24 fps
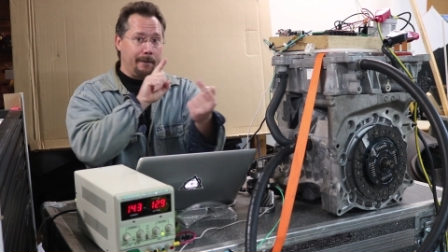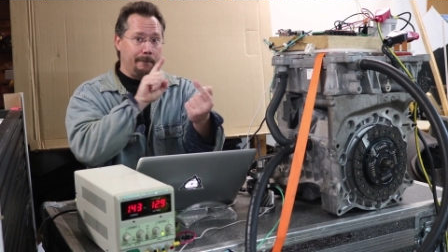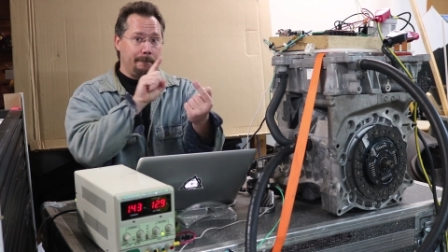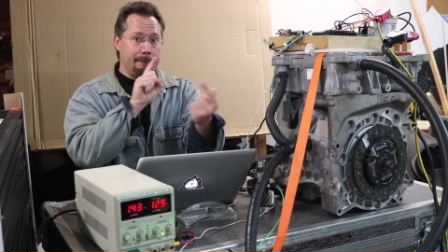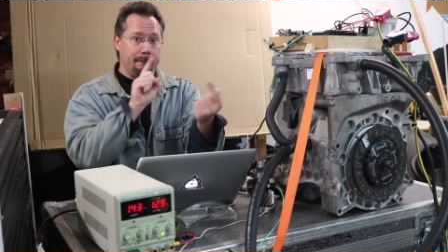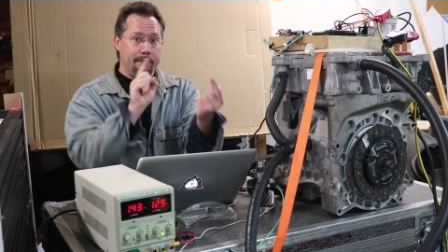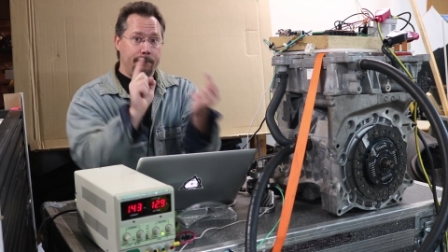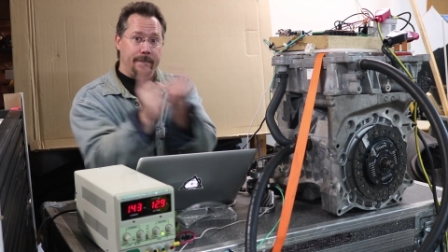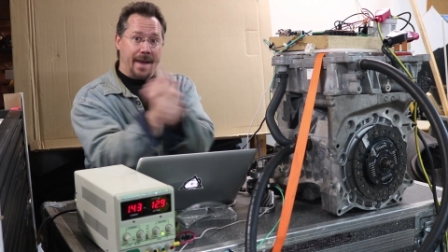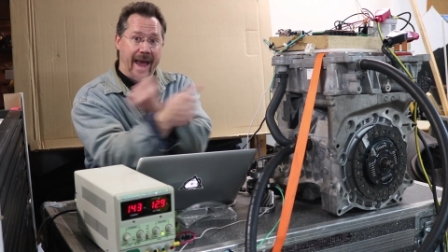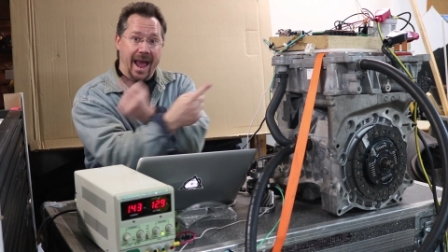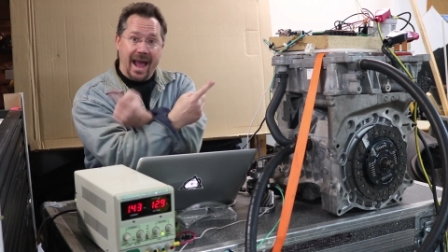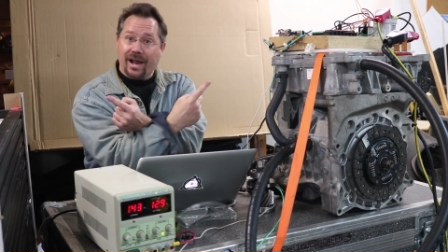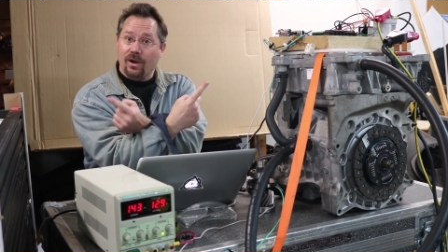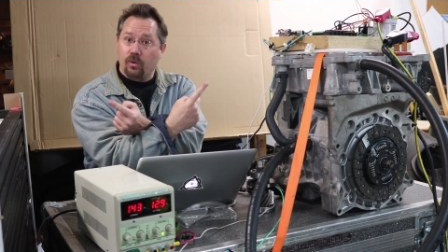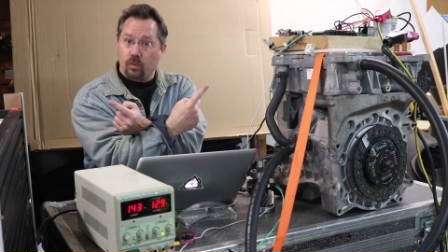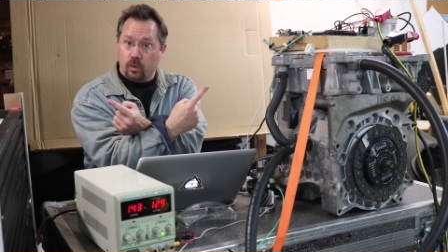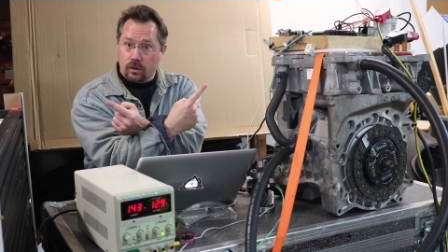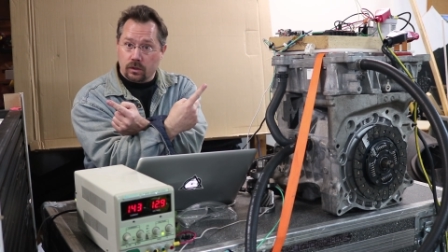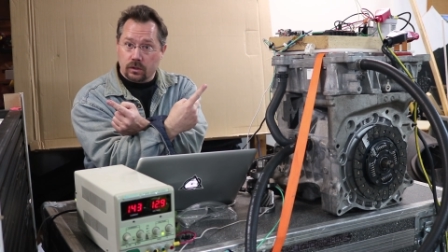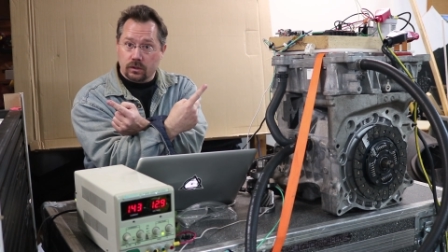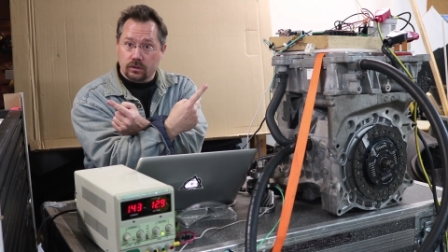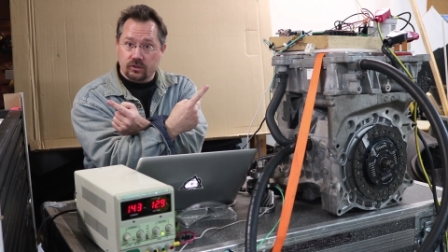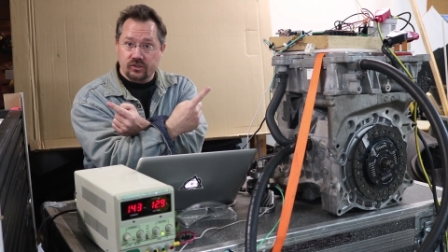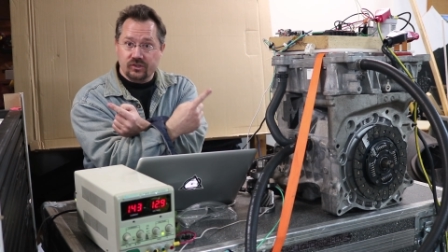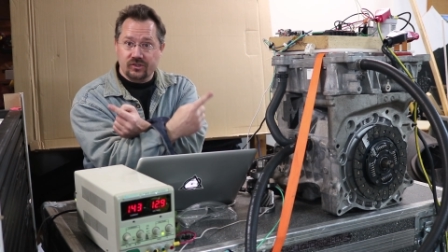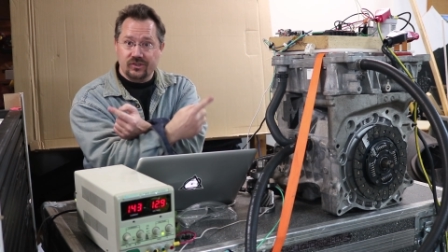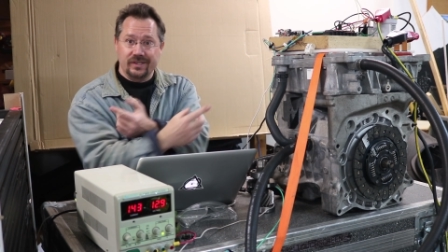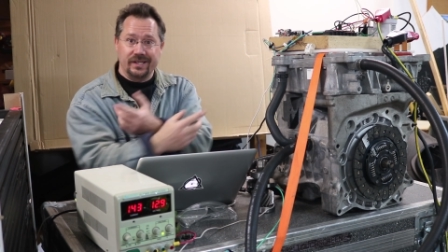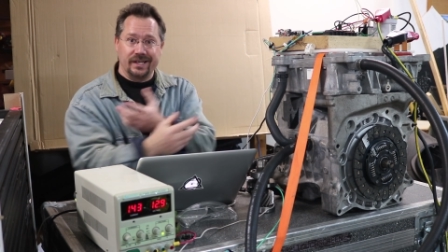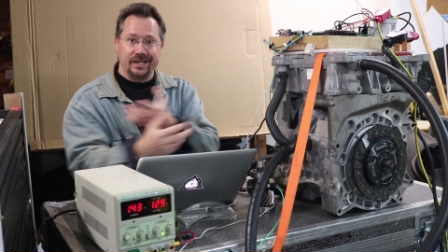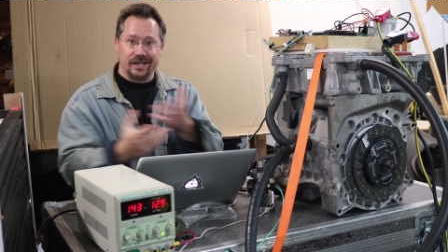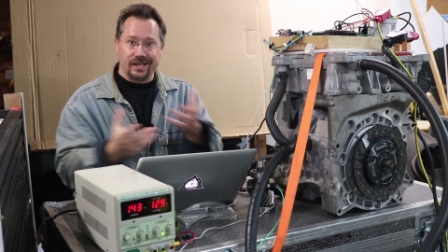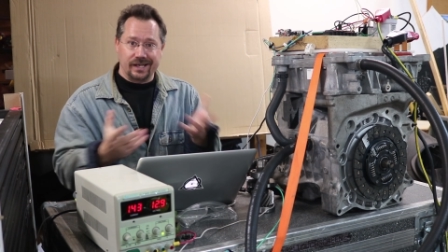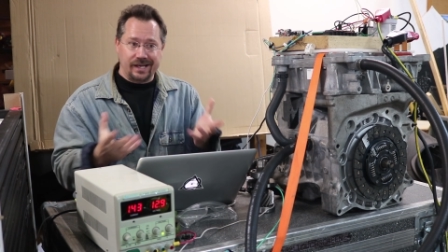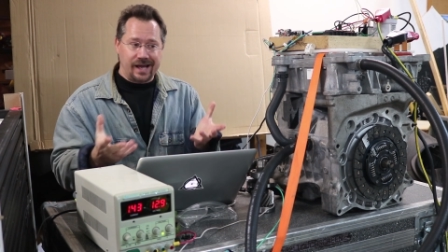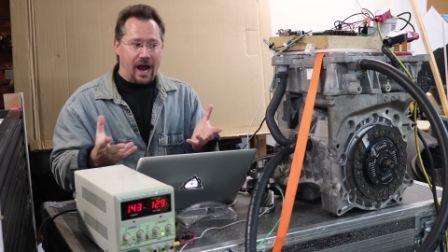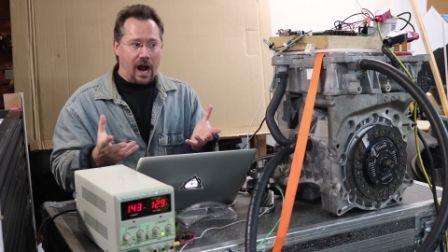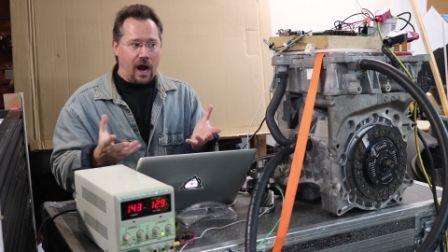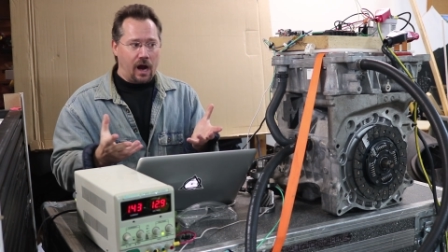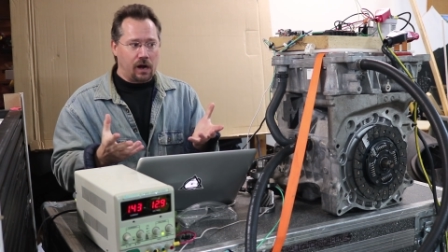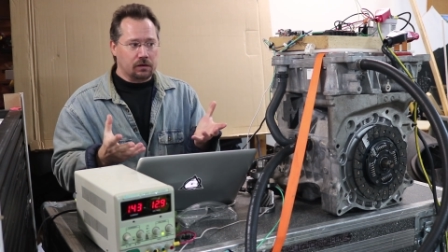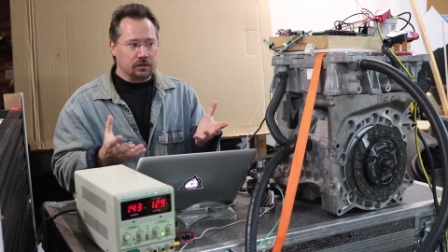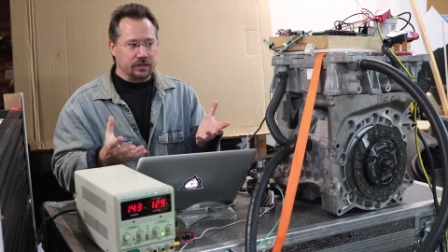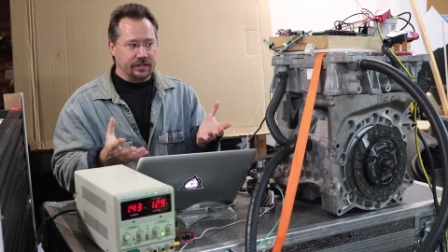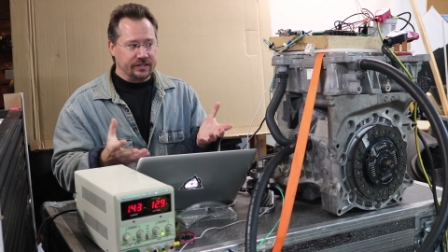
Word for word: backwards in a car.